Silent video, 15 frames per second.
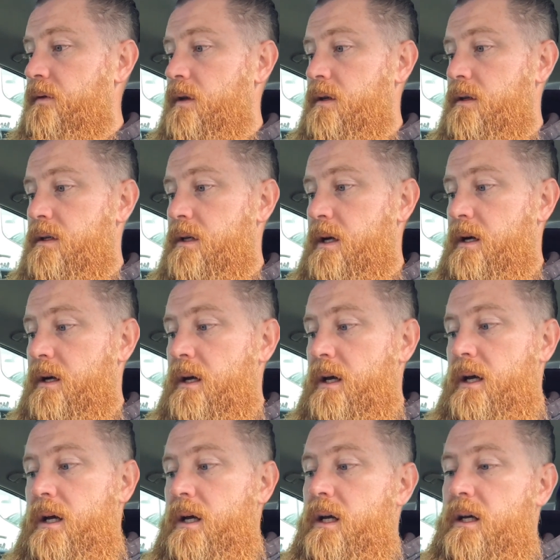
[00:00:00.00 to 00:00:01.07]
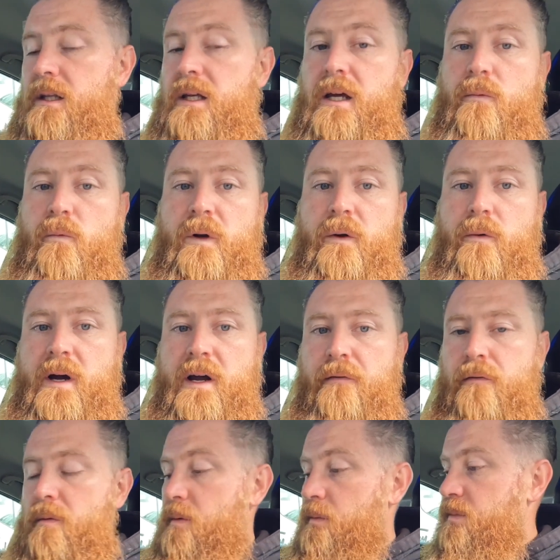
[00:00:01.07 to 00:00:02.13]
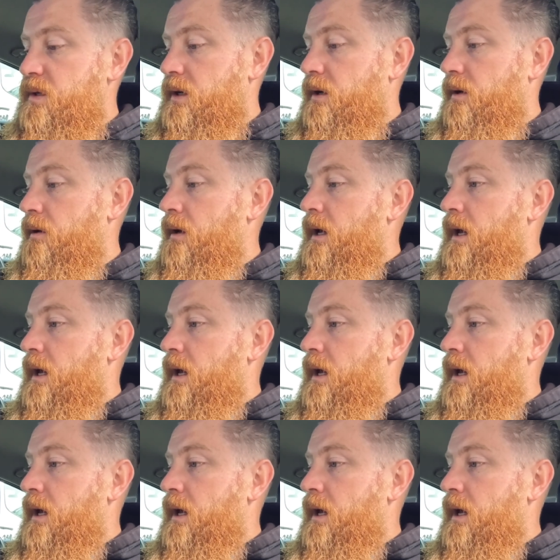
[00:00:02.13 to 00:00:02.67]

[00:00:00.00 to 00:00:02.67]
and in the end went away from them. So